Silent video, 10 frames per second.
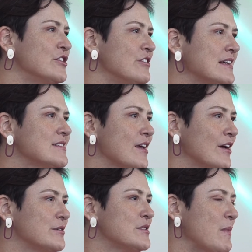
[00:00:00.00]

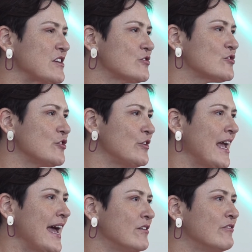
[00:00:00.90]
UNESCO Special
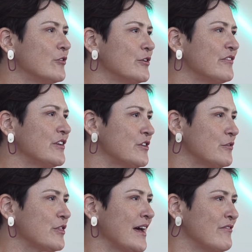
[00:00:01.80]
Junior Envoy for
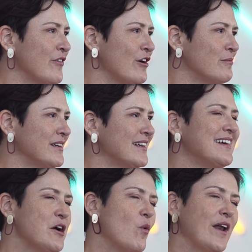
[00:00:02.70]
Youth and Environment
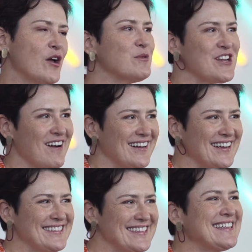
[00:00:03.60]
when I was younger.